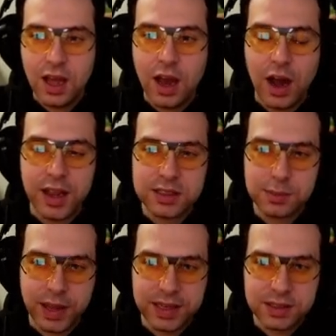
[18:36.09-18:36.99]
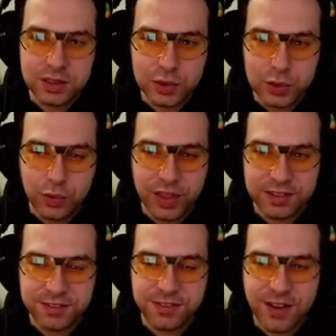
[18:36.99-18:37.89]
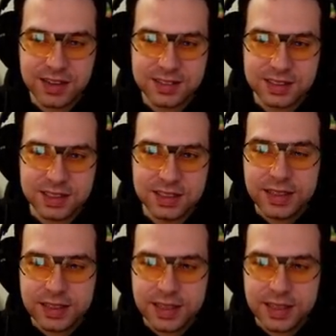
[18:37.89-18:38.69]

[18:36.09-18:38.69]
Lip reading: I explained to you that Frenzy